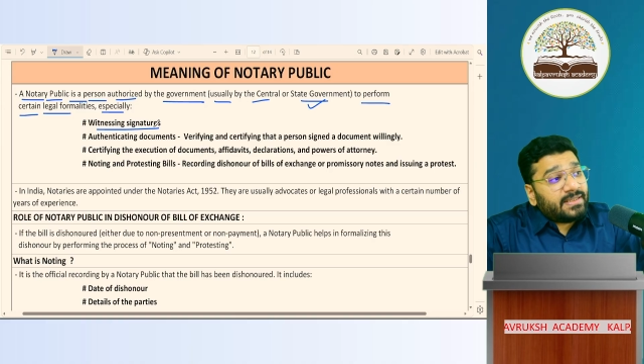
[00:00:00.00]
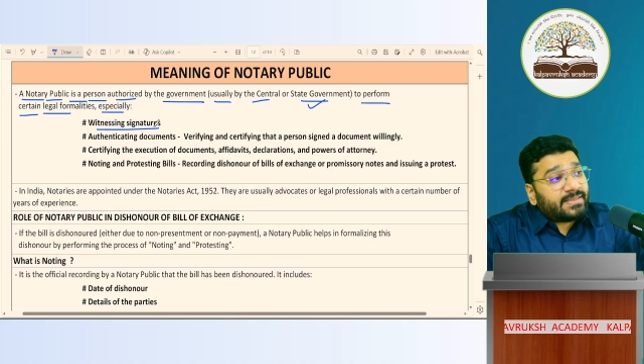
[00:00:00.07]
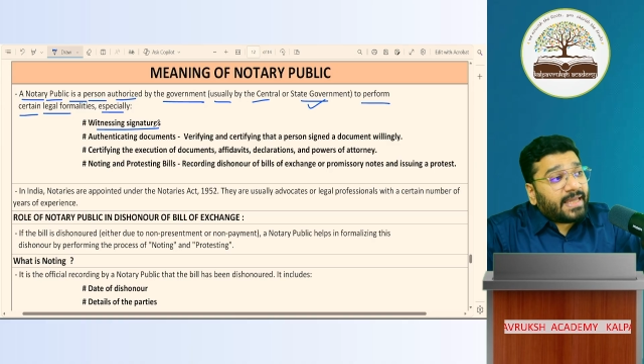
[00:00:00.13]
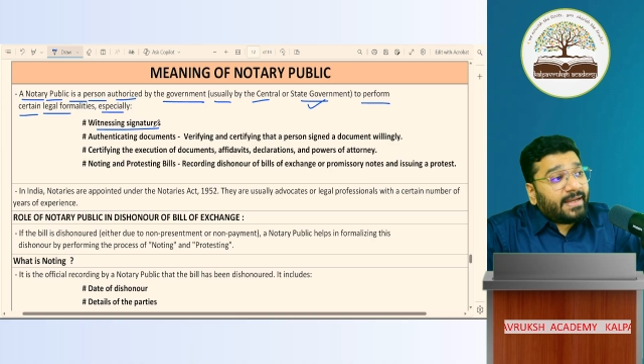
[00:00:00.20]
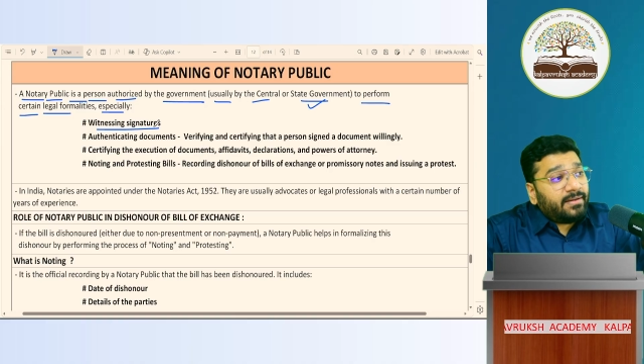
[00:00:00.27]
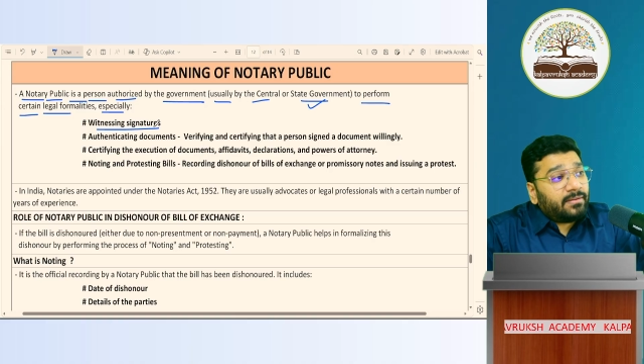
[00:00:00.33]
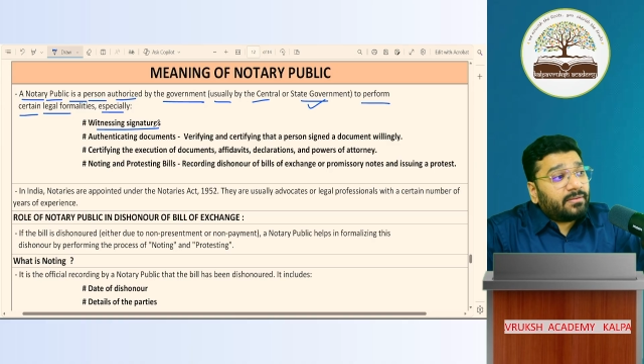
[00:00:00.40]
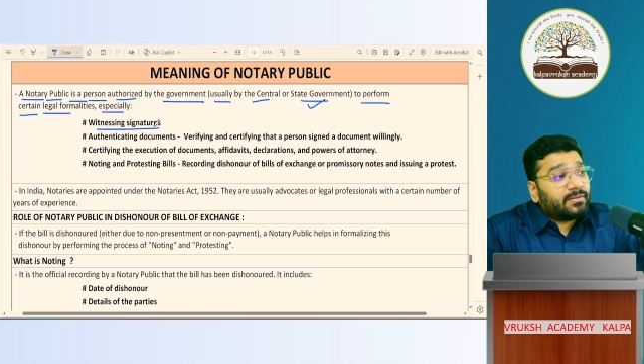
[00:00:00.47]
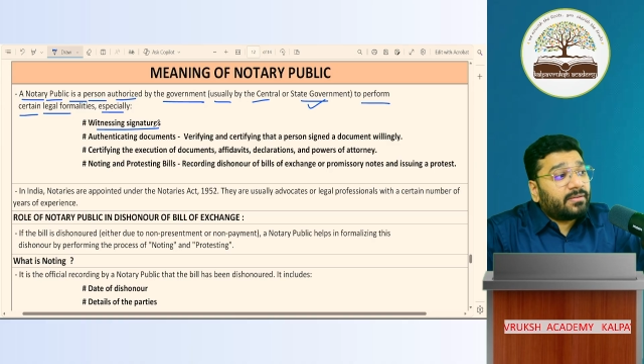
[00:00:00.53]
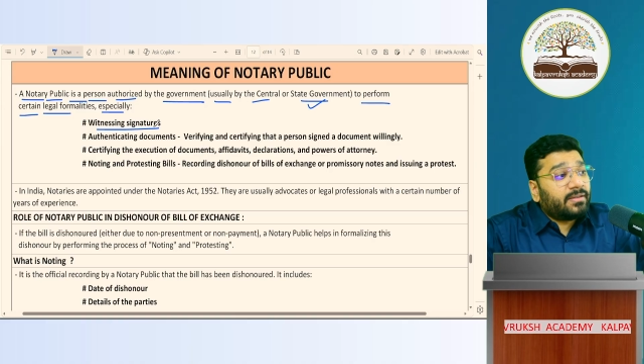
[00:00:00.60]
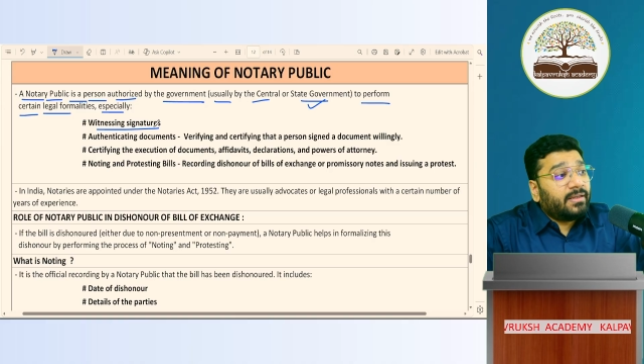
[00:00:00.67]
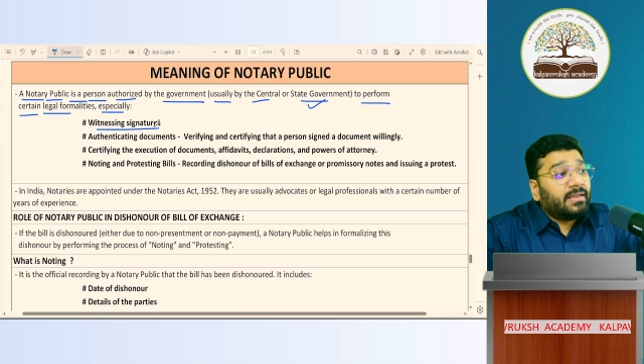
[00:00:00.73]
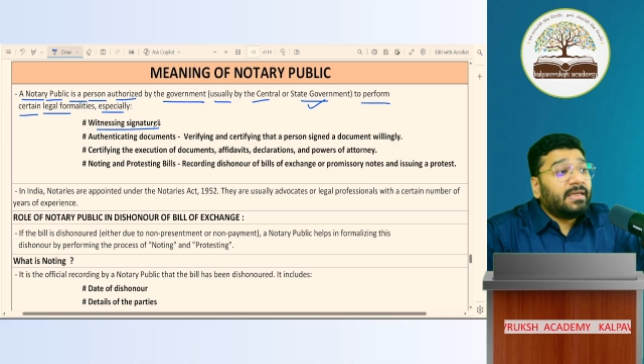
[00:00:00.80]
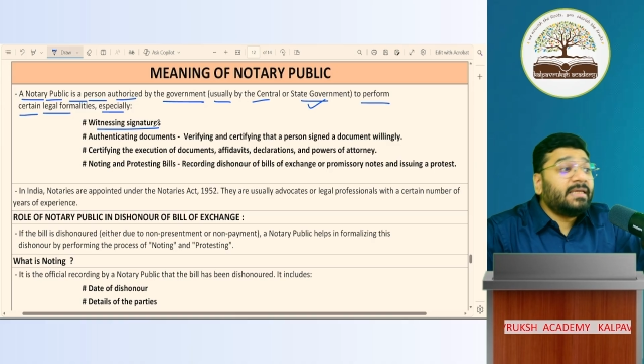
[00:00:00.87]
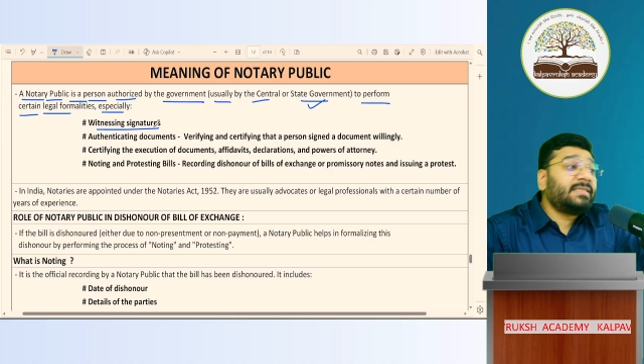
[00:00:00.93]
sign,
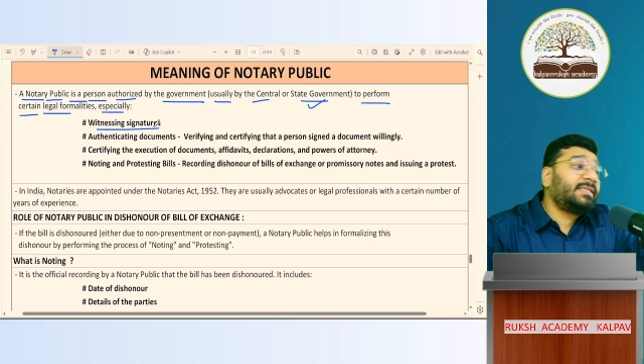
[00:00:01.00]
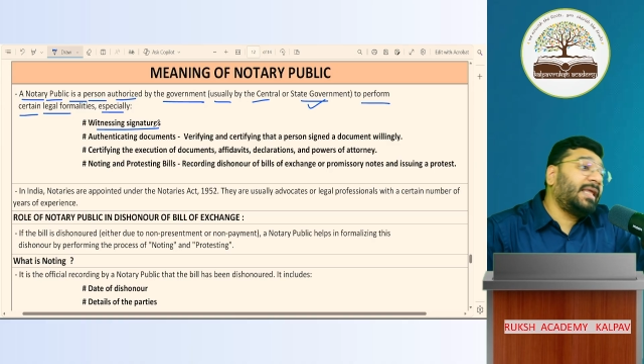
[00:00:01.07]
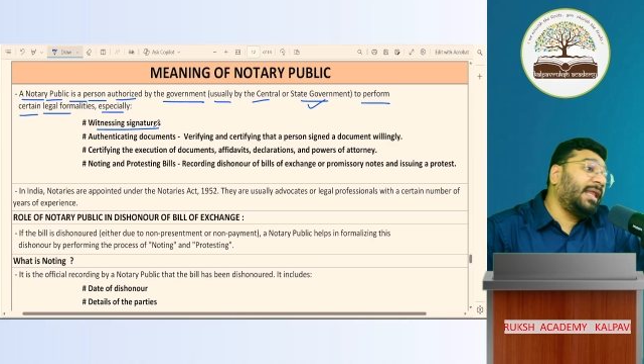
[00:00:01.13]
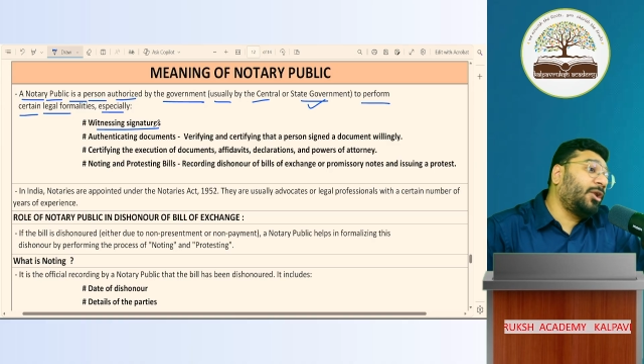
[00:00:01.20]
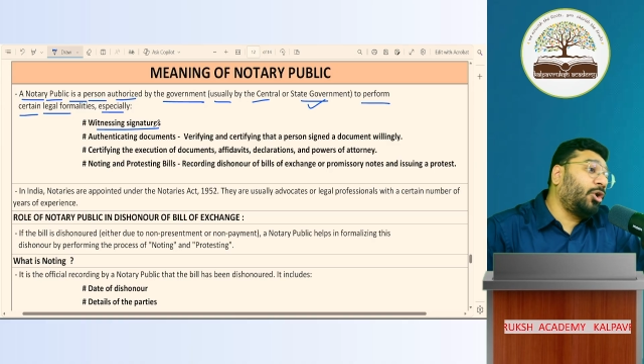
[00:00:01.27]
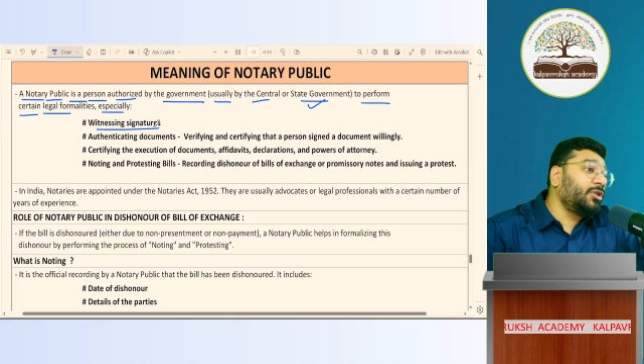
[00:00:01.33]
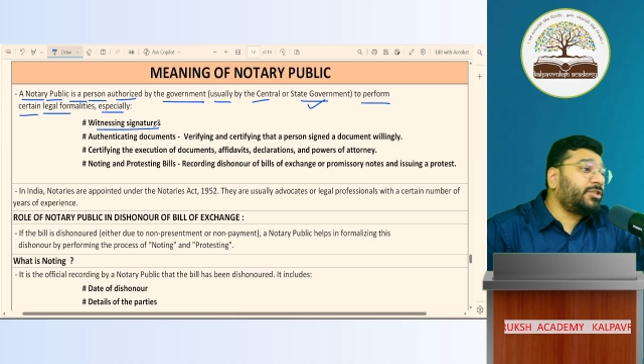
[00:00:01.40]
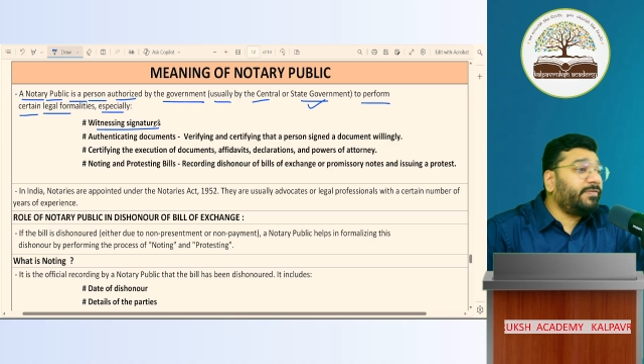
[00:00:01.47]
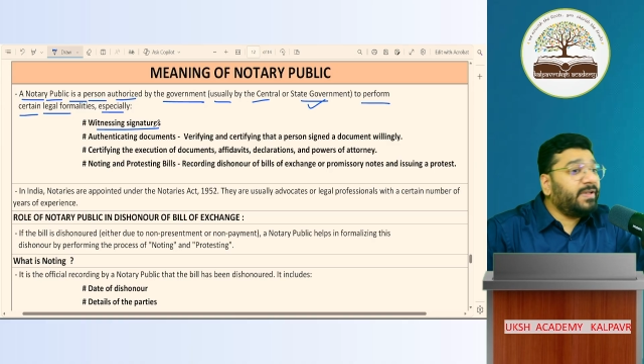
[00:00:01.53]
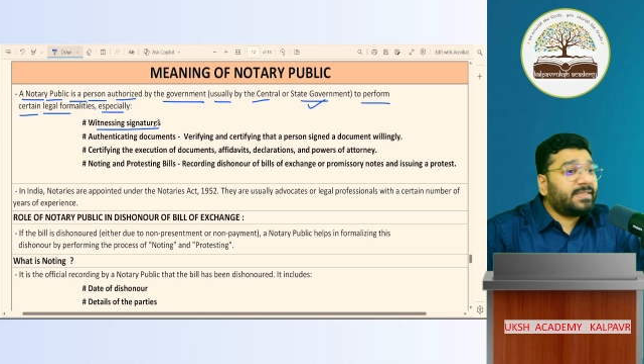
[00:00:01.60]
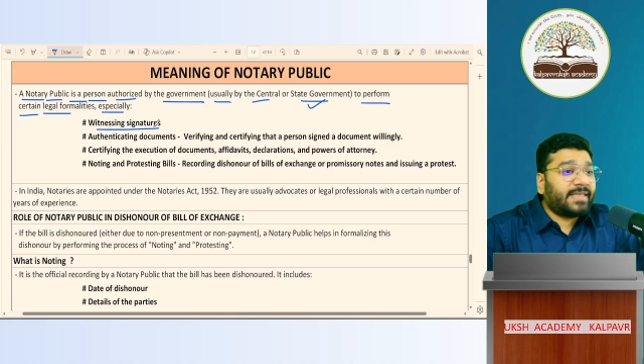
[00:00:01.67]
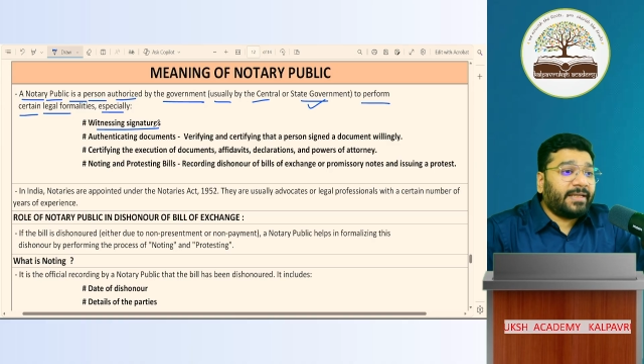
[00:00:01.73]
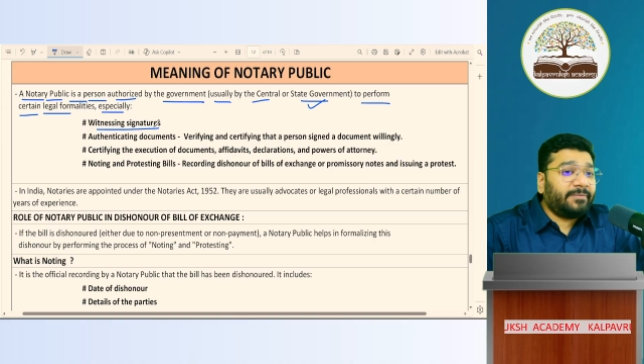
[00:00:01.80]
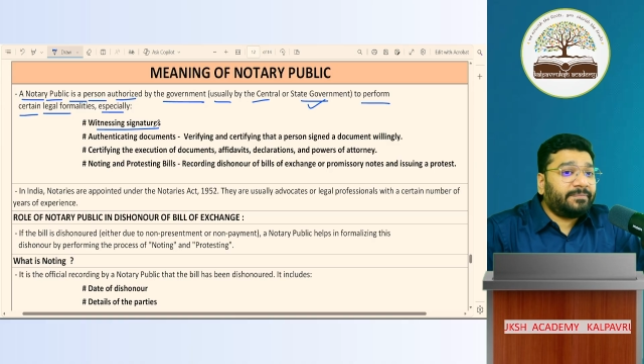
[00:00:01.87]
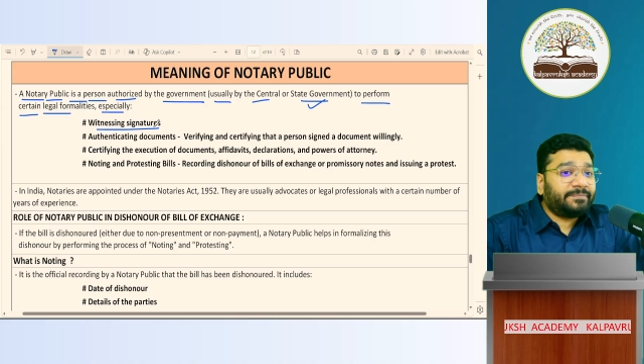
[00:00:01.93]
seller also will
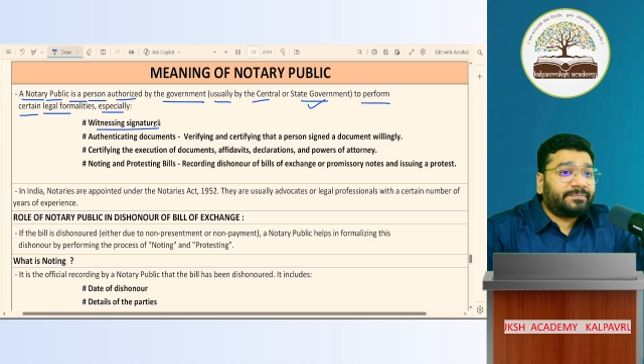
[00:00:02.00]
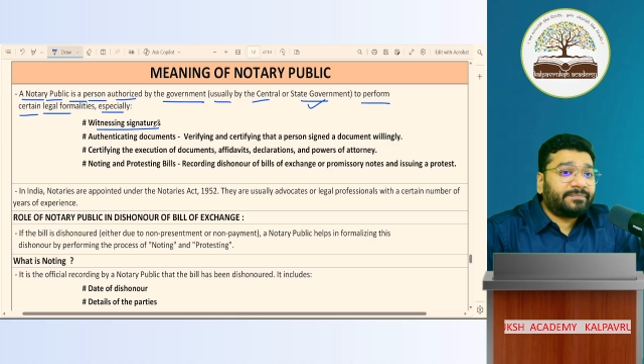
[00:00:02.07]
sign.